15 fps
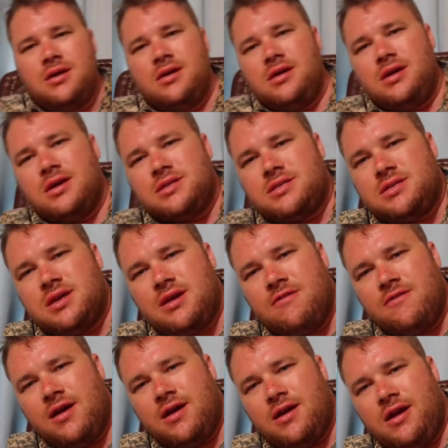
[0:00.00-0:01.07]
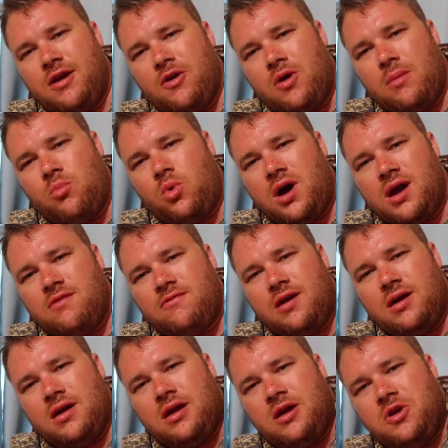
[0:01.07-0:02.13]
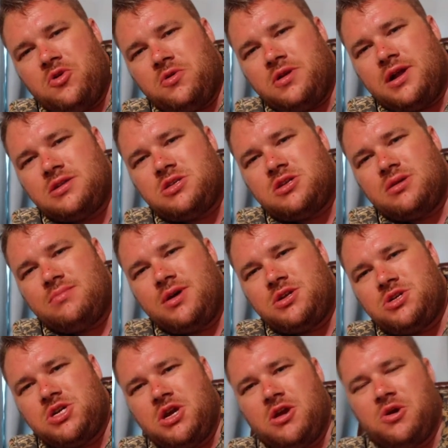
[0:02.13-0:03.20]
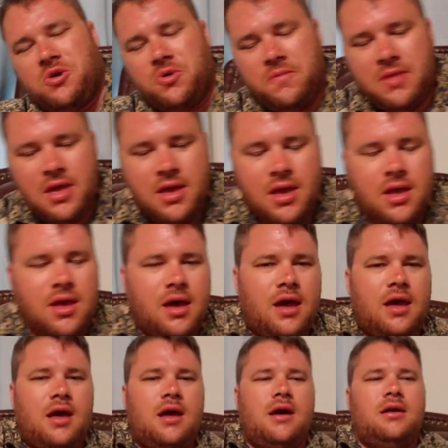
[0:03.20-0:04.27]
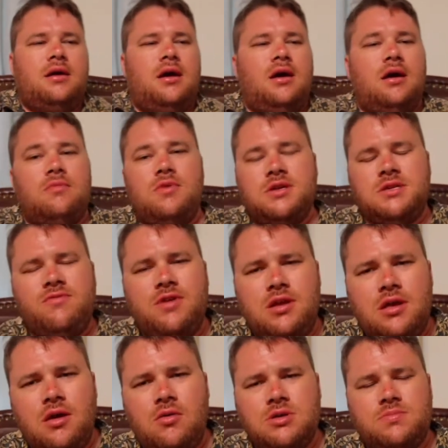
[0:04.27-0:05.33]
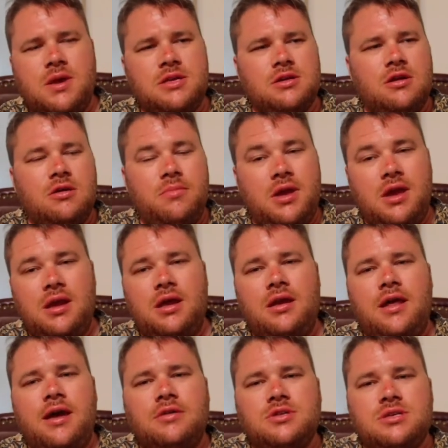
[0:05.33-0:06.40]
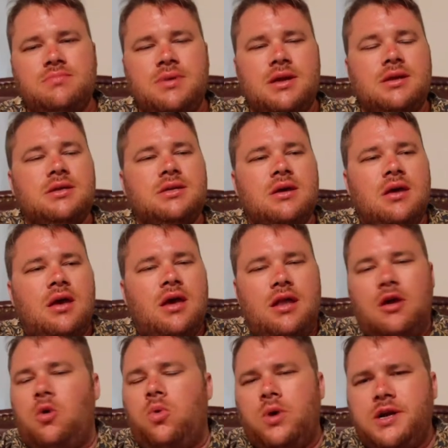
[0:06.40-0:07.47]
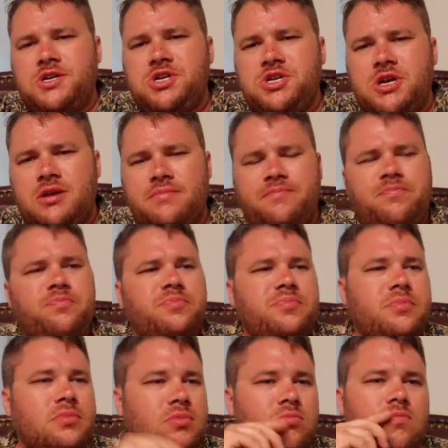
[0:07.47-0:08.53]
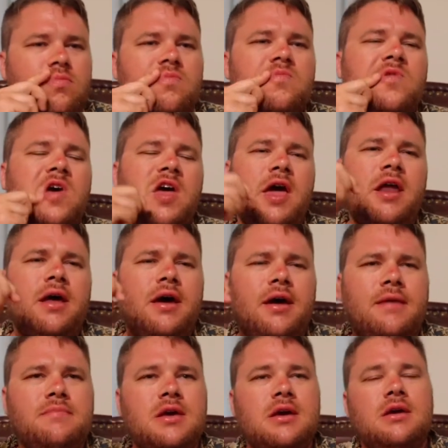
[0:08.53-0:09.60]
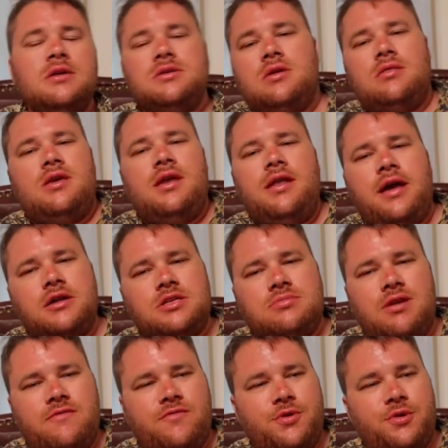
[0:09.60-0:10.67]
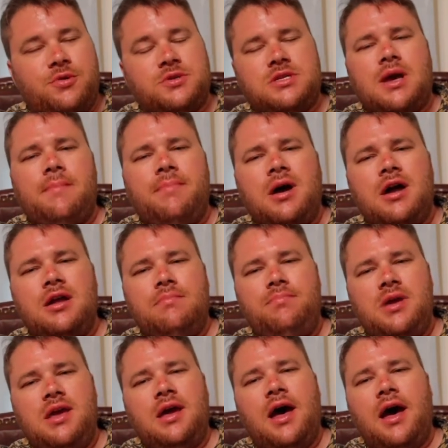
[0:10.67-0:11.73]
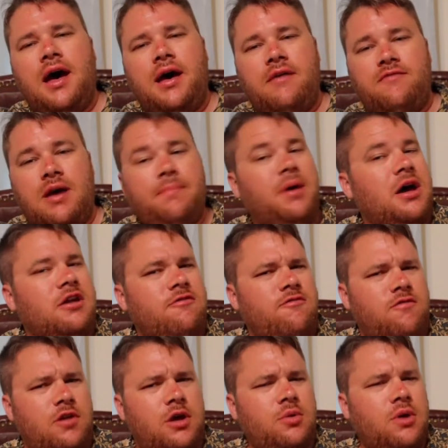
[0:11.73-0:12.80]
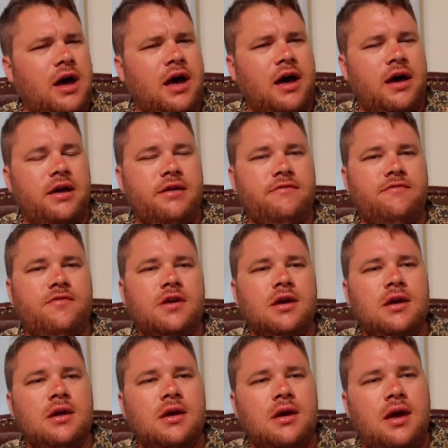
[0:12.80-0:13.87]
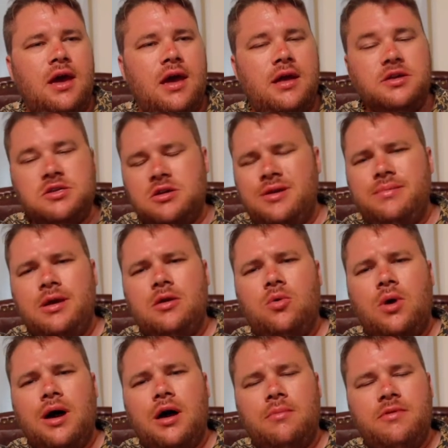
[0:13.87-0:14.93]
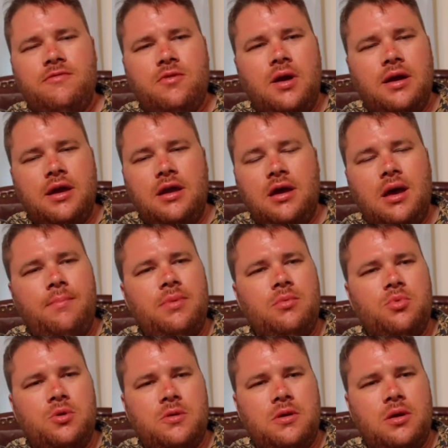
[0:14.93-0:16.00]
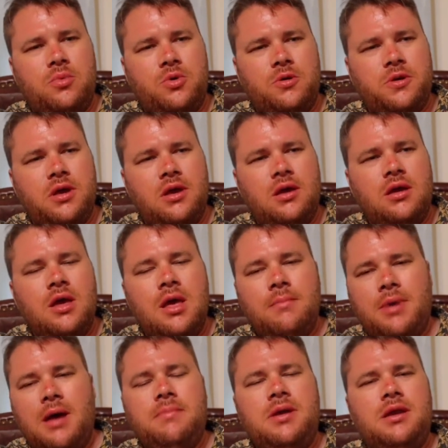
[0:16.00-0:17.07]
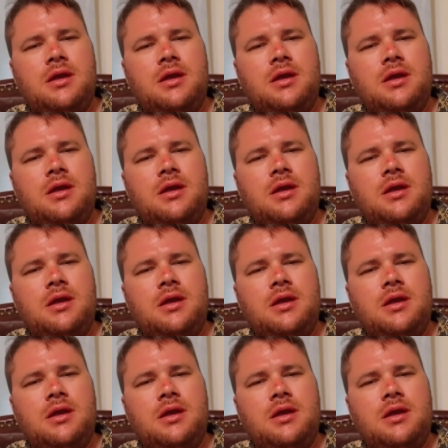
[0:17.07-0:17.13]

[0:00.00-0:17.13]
You can see right here, I'm white right here, or not so much here. And this video is basically going to be an announcement and a question. And so the announcement first, I bought a beehive. I bought a flow hive. And it's going to be a while before I get it up and working. But I've been